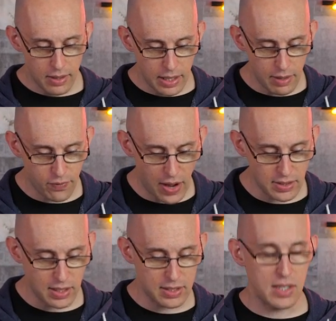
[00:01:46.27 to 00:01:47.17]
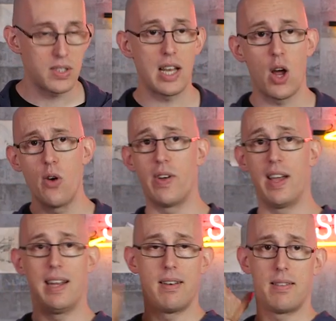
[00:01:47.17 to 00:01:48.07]
in fact, as I said over
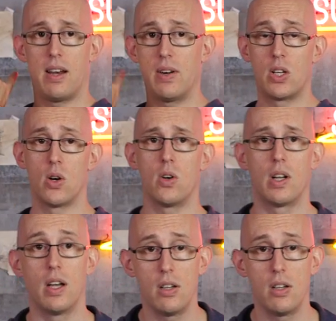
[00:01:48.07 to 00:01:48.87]
in Theory Corner,